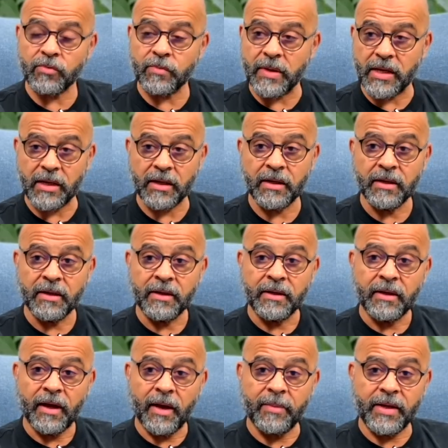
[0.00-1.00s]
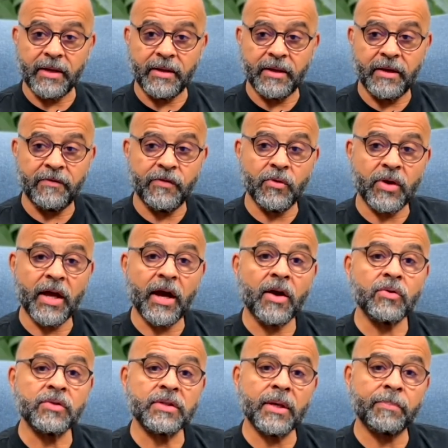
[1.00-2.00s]
me. I mean, if you
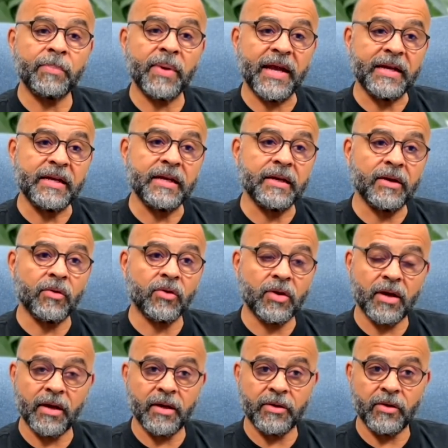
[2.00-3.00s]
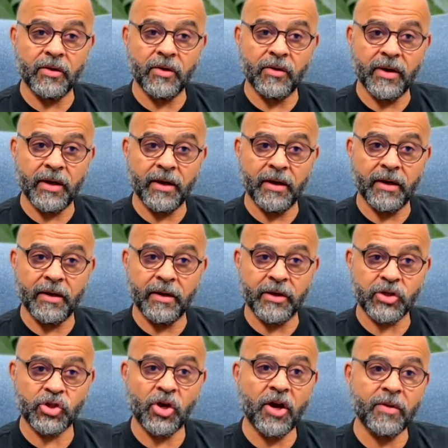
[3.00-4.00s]
count a pen or a
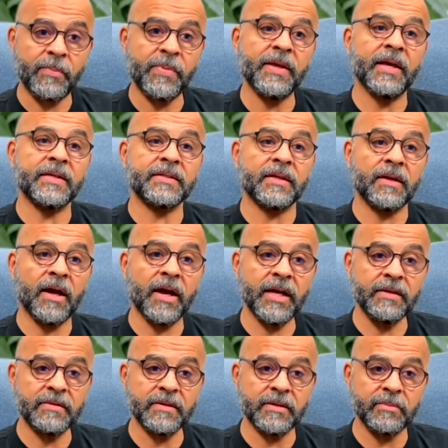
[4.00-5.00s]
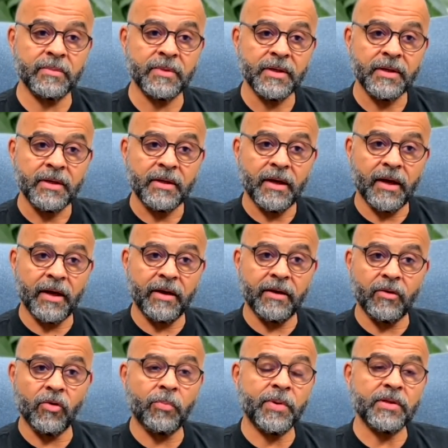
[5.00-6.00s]
Sharpie as an item, I
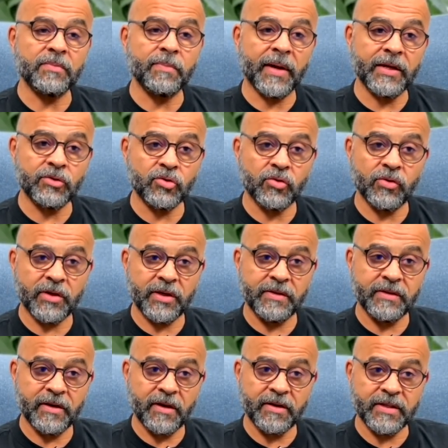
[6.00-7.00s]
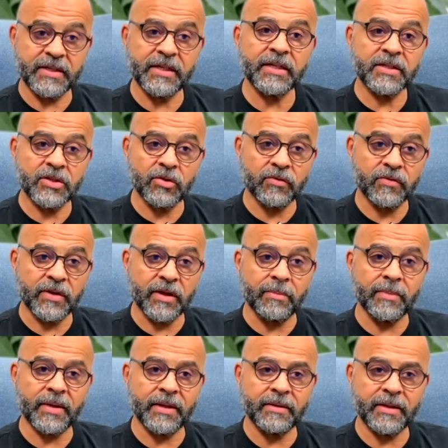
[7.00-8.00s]
opened my drawer and there are 6 of
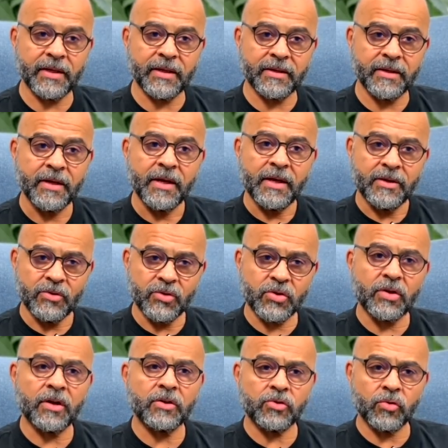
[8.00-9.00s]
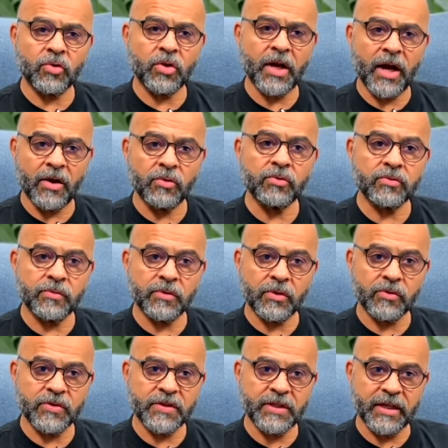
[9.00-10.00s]
them. And then you start to count
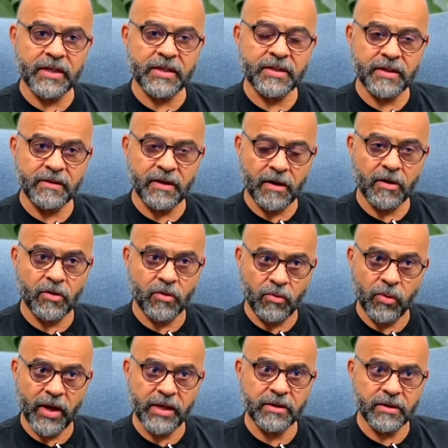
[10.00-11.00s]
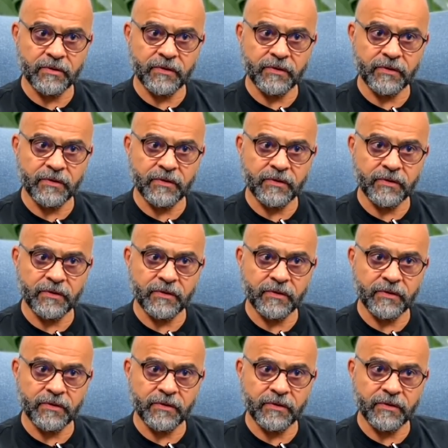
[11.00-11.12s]
those things and there are quite a